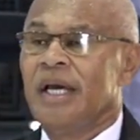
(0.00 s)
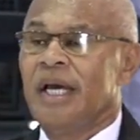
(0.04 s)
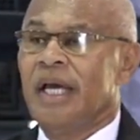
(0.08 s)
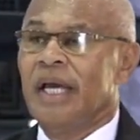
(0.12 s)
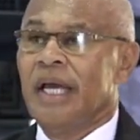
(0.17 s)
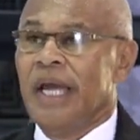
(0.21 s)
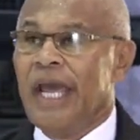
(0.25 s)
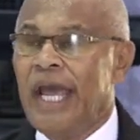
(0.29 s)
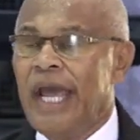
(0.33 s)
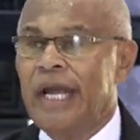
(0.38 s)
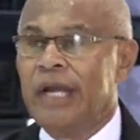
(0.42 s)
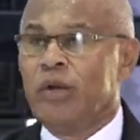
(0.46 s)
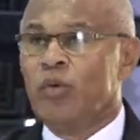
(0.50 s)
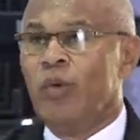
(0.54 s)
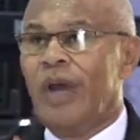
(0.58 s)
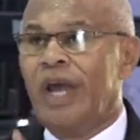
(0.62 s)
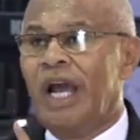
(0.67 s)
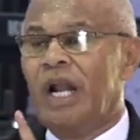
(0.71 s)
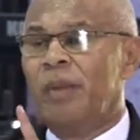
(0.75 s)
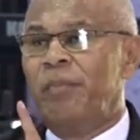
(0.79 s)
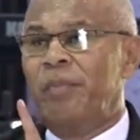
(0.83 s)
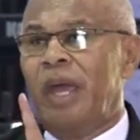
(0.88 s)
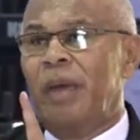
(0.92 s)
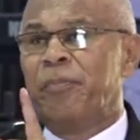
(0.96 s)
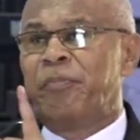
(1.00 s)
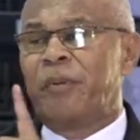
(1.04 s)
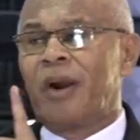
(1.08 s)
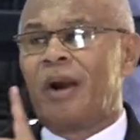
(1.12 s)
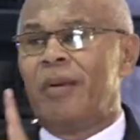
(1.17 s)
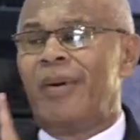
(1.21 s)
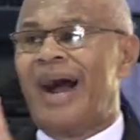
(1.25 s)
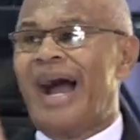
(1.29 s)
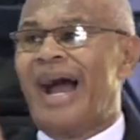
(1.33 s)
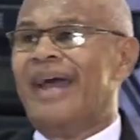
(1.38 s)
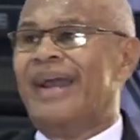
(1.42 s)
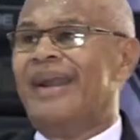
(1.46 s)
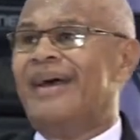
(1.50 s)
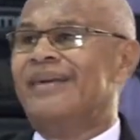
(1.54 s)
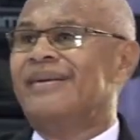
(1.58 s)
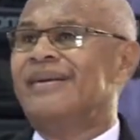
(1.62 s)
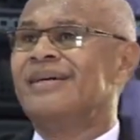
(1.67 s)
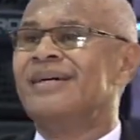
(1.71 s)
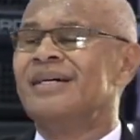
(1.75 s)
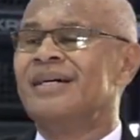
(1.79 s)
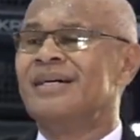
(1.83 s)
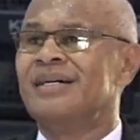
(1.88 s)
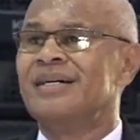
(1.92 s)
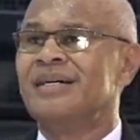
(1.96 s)
It will be provided.
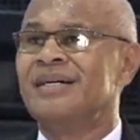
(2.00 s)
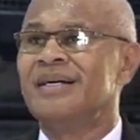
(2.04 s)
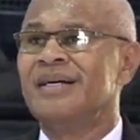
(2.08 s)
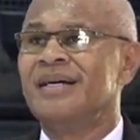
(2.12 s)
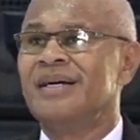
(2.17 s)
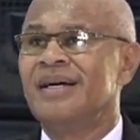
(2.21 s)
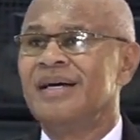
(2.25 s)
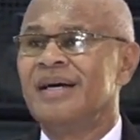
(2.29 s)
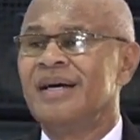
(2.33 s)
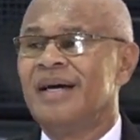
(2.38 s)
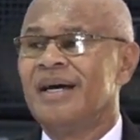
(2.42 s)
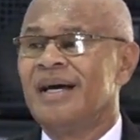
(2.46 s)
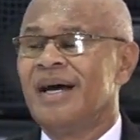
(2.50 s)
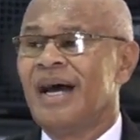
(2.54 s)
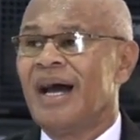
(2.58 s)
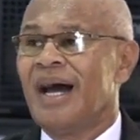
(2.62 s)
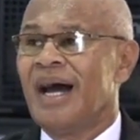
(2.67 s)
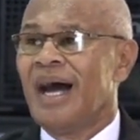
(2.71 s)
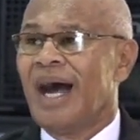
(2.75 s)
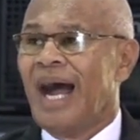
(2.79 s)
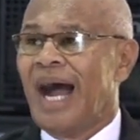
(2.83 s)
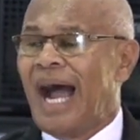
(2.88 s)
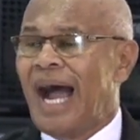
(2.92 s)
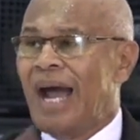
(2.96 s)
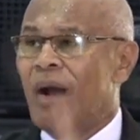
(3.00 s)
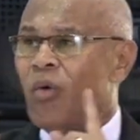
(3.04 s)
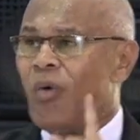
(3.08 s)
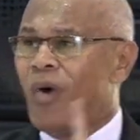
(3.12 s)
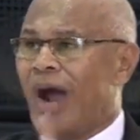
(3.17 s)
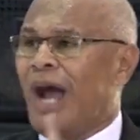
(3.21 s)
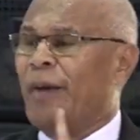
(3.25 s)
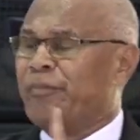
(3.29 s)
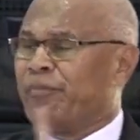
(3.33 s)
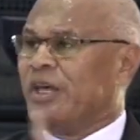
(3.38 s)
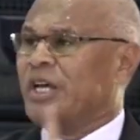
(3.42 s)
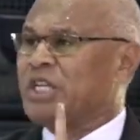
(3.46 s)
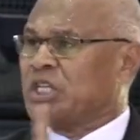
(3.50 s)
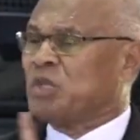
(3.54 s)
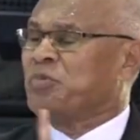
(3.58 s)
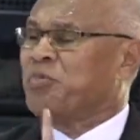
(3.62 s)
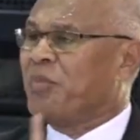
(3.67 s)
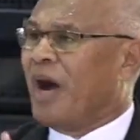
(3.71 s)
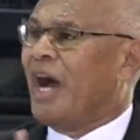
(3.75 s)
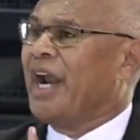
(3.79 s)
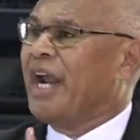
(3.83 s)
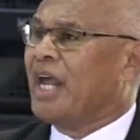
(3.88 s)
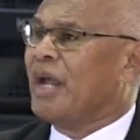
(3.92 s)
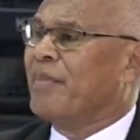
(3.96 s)
I wept this
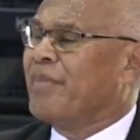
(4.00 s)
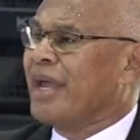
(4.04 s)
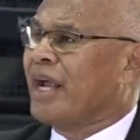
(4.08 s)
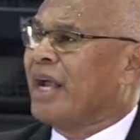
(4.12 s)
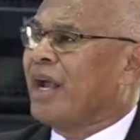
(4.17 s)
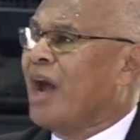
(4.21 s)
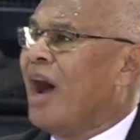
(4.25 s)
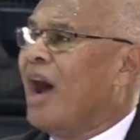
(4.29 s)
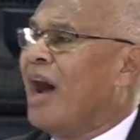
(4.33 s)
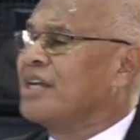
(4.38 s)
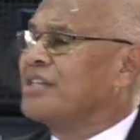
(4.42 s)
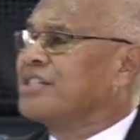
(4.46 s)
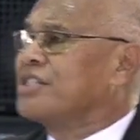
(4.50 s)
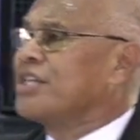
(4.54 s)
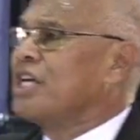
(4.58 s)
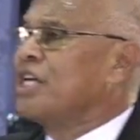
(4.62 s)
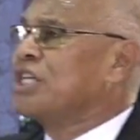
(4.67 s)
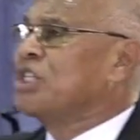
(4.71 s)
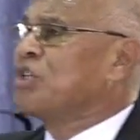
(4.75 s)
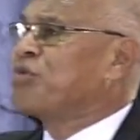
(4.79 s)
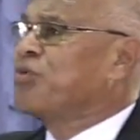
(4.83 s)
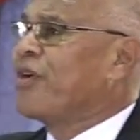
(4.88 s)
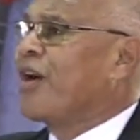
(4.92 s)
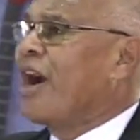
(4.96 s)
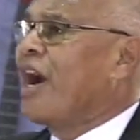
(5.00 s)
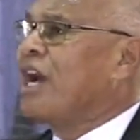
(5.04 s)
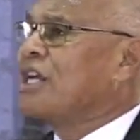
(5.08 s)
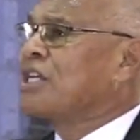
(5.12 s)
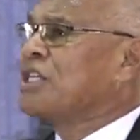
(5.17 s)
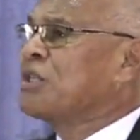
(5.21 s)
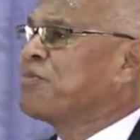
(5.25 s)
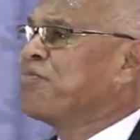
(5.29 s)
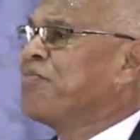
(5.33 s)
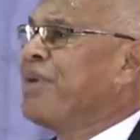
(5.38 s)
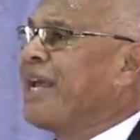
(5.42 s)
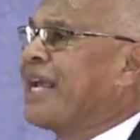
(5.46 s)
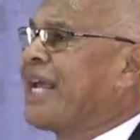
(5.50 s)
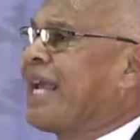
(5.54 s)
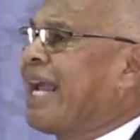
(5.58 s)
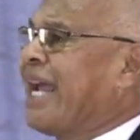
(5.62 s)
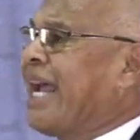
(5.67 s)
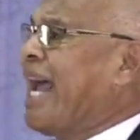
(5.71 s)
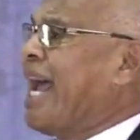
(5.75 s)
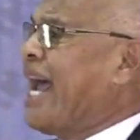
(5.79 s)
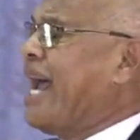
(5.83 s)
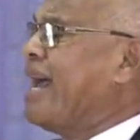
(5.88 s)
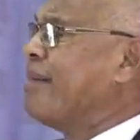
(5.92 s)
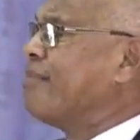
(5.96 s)
morning because this verse
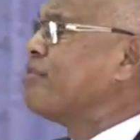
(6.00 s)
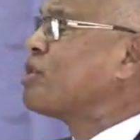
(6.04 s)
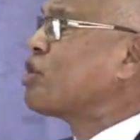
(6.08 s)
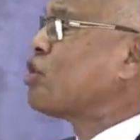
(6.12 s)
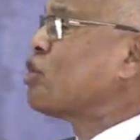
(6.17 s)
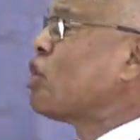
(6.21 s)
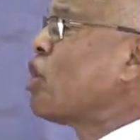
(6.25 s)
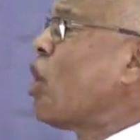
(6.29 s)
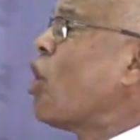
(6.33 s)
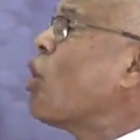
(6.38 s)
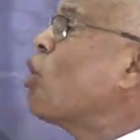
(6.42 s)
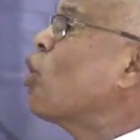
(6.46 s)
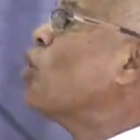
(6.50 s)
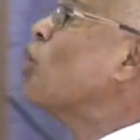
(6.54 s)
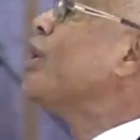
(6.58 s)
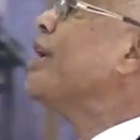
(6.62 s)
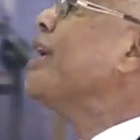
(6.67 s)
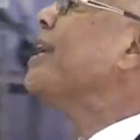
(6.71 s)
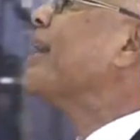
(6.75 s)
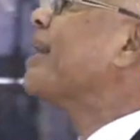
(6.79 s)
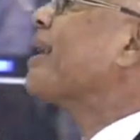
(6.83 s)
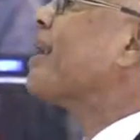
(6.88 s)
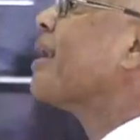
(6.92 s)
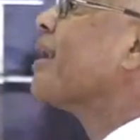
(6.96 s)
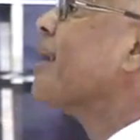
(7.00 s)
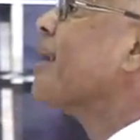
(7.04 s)
became so real.